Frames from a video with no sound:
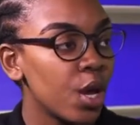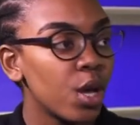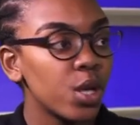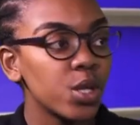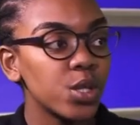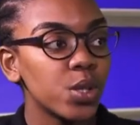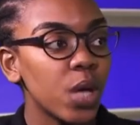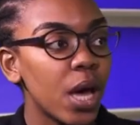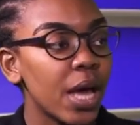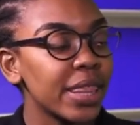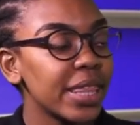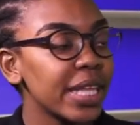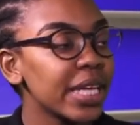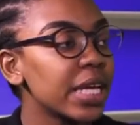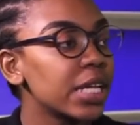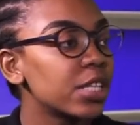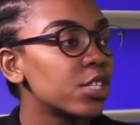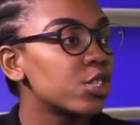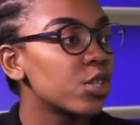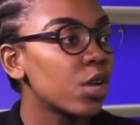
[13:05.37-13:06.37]
So I think
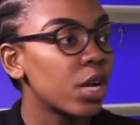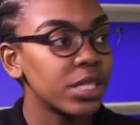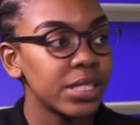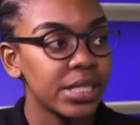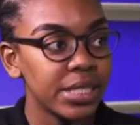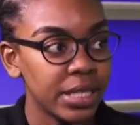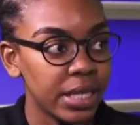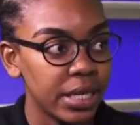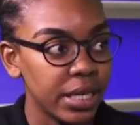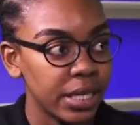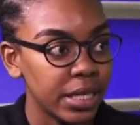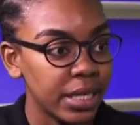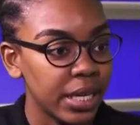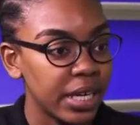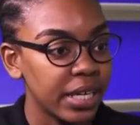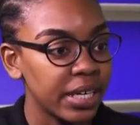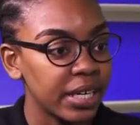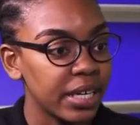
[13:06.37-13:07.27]
it starts there, like